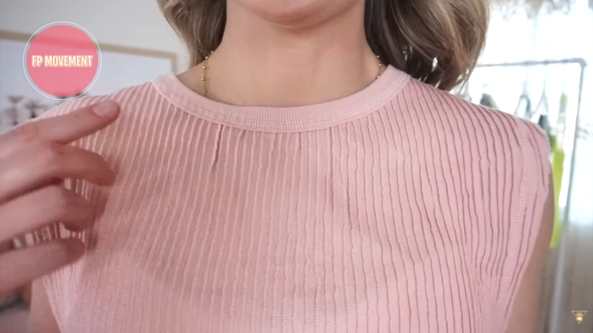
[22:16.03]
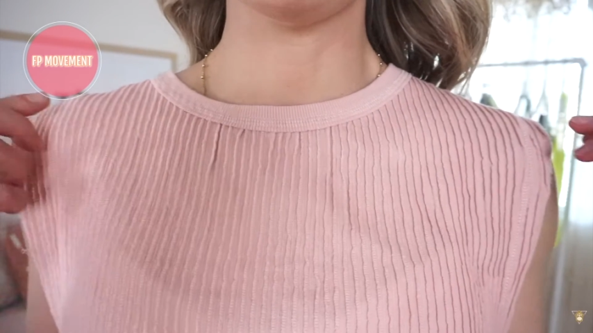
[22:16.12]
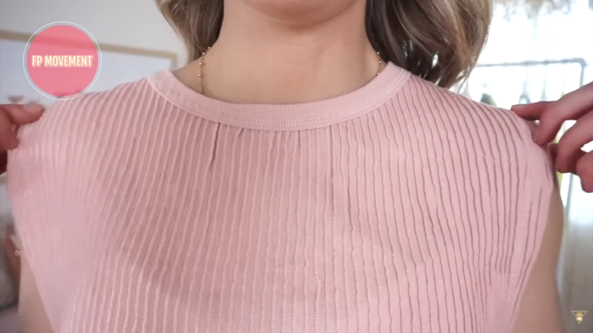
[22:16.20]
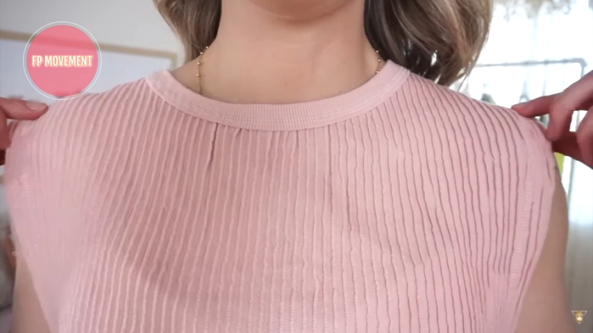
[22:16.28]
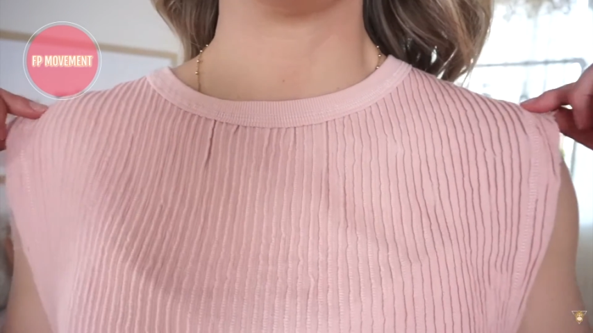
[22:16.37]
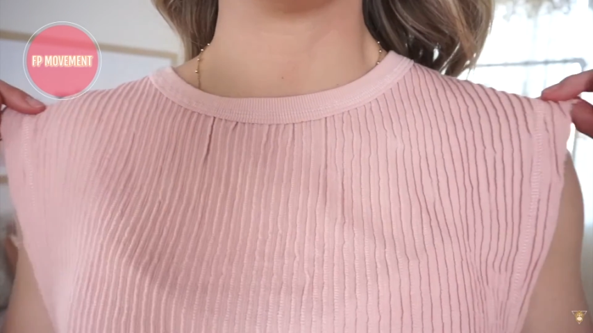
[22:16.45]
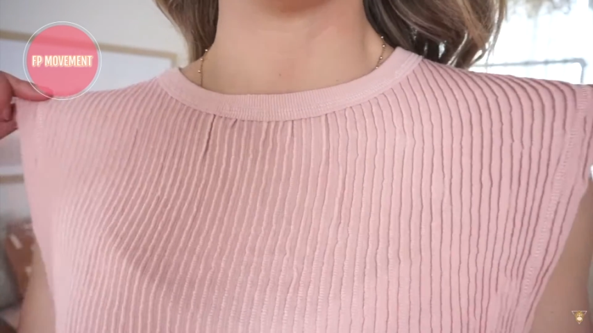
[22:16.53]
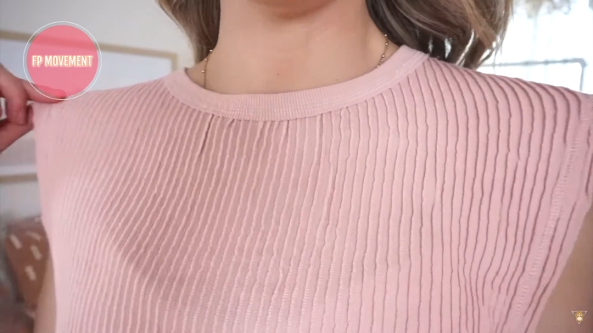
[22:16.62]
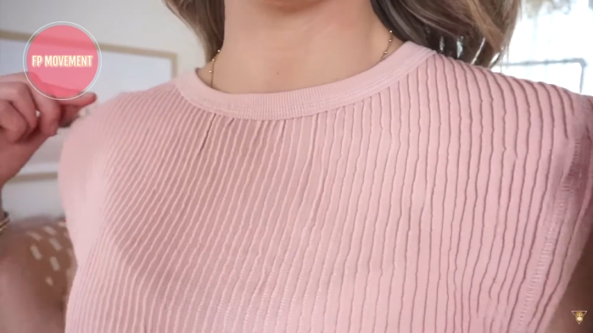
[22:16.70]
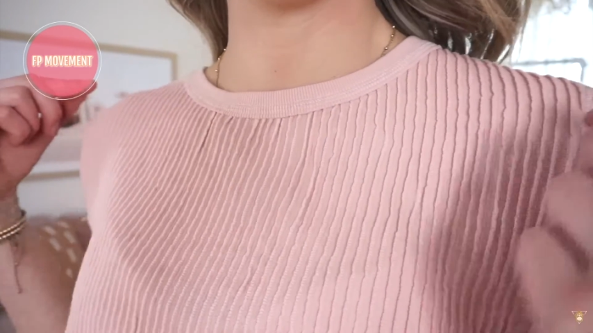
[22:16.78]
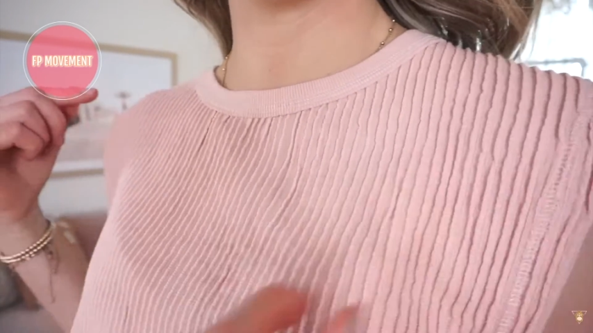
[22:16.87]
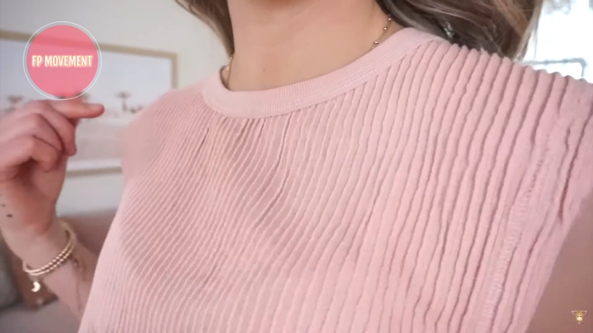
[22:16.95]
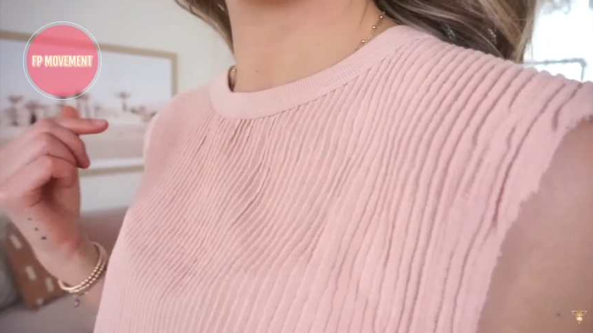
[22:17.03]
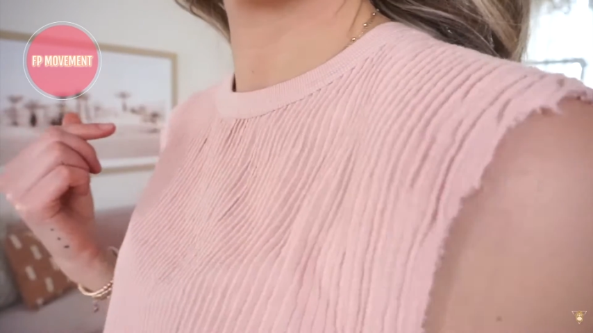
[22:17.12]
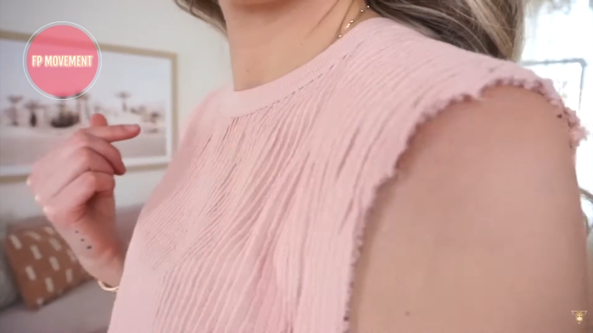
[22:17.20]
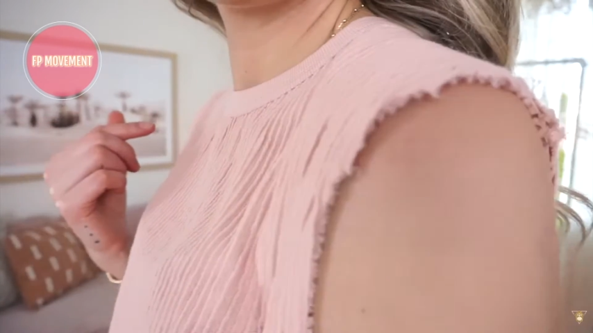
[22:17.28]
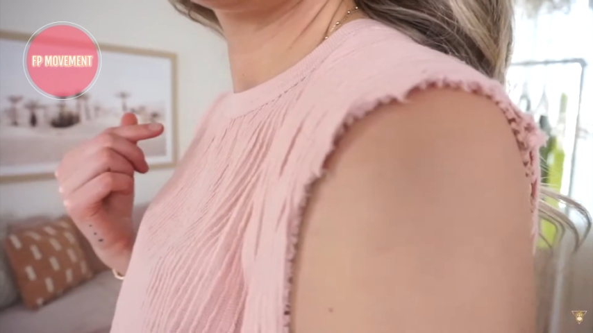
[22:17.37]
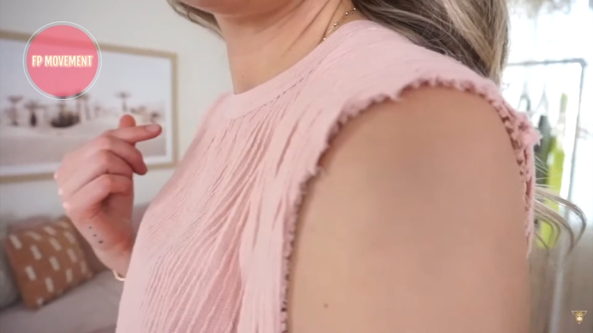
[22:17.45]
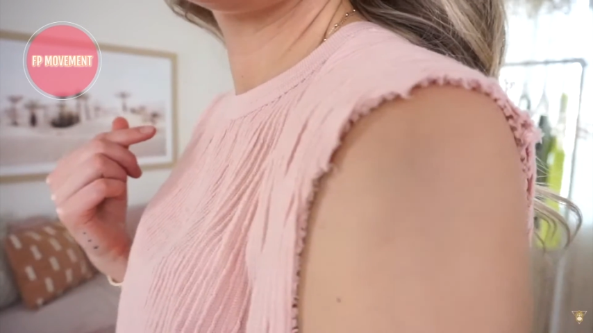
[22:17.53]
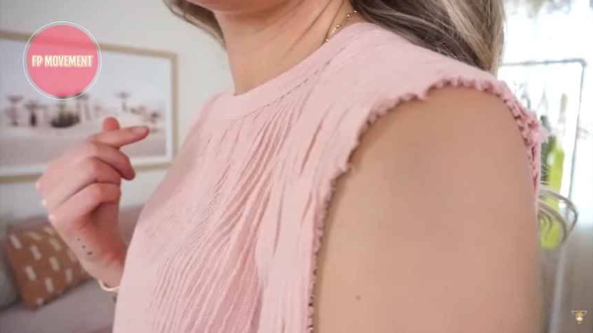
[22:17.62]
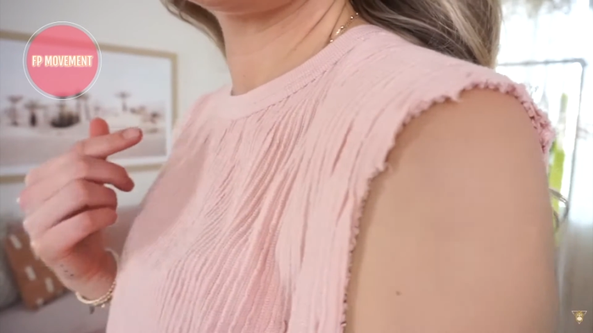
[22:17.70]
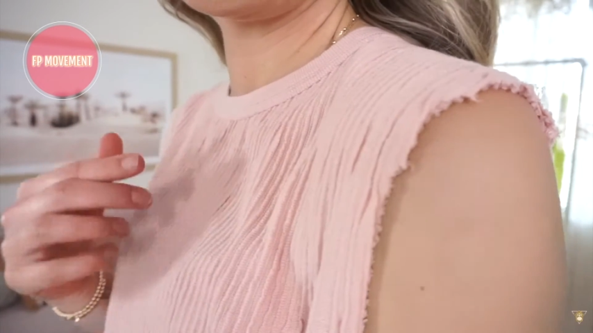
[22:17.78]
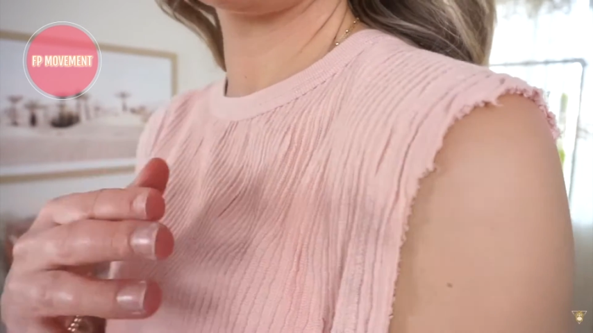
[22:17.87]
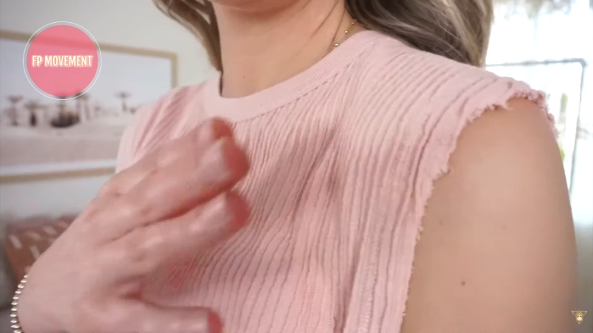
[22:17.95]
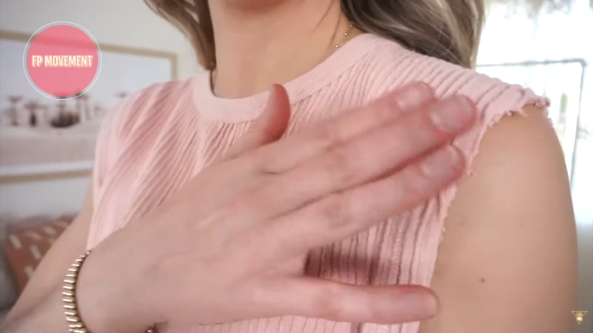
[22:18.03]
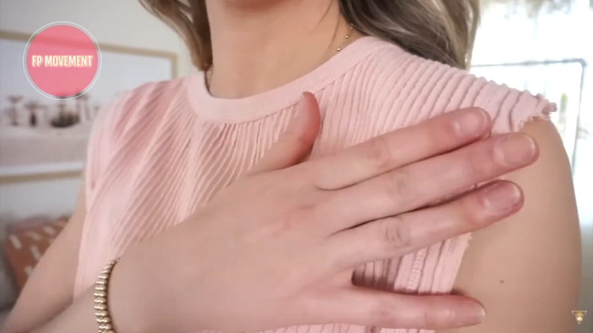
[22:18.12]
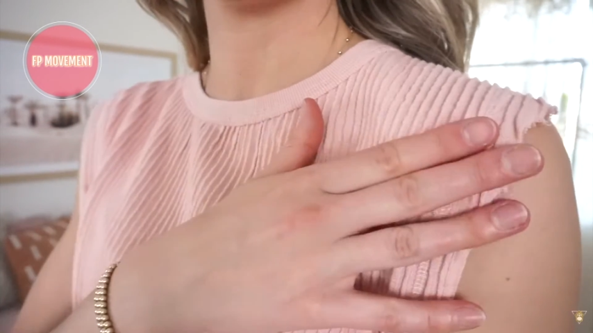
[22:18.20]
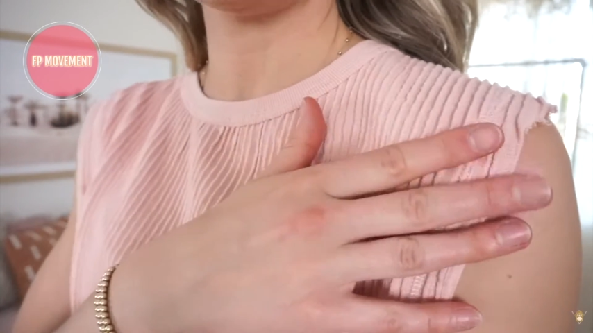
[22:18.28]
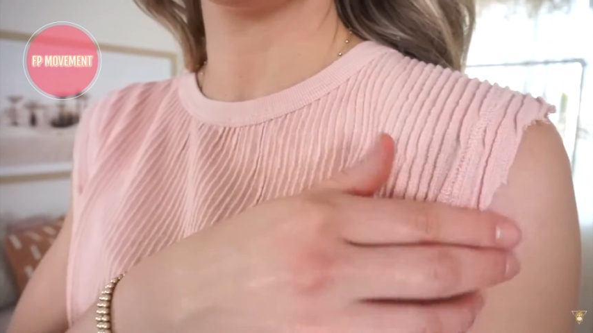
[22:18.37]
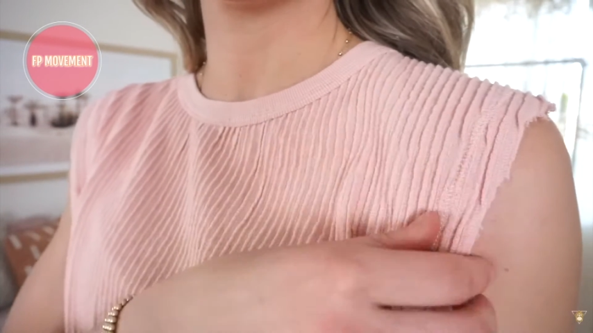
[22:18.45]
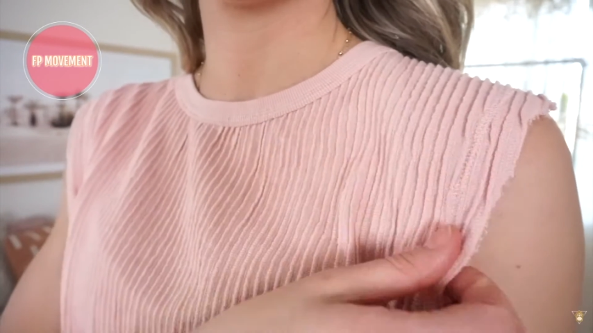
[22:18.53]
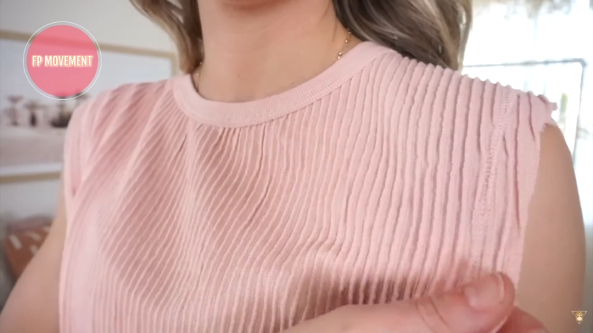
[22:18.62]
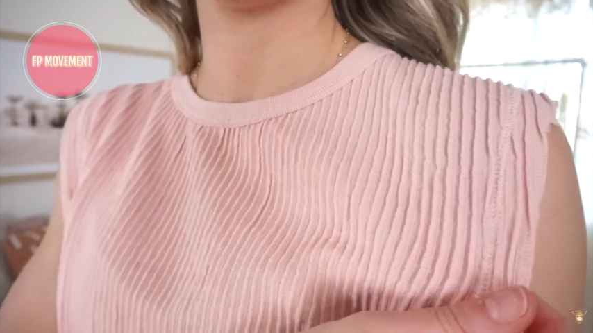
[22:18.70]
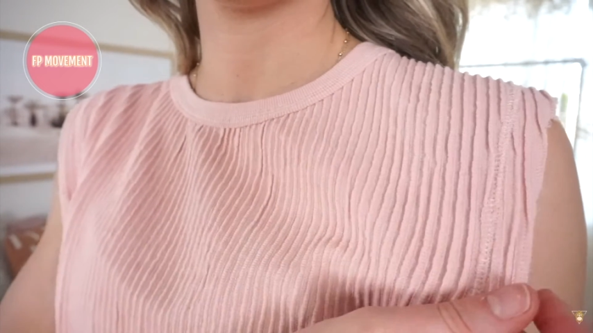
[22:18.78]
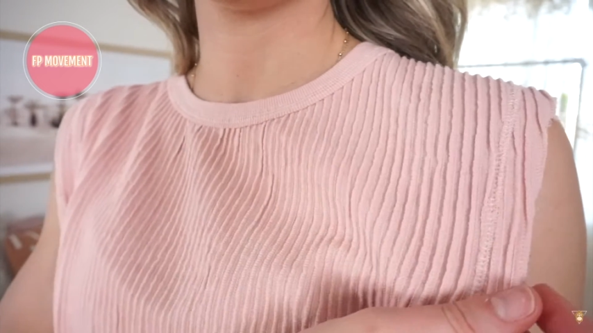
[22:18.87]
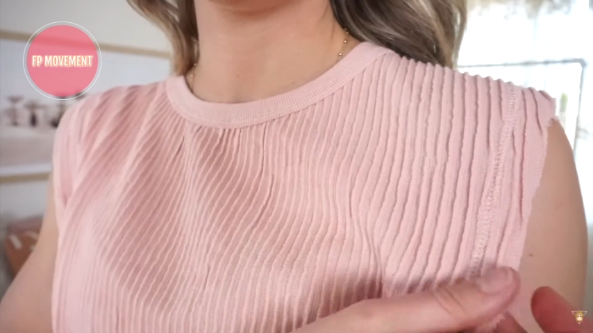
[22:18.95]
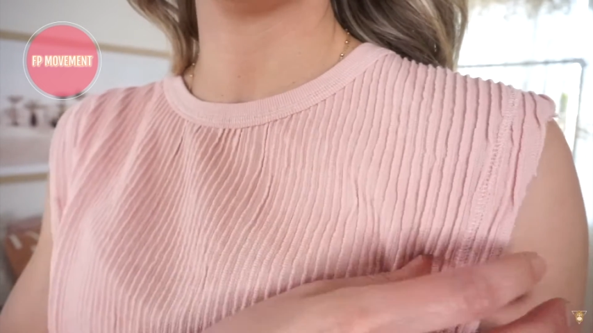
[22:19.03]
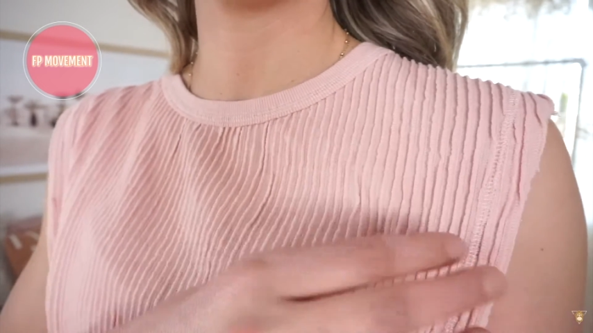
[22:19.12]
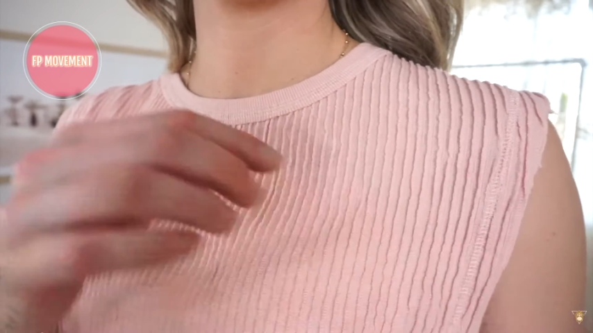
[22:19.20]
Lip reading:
No face is visible, so there are no lips to read.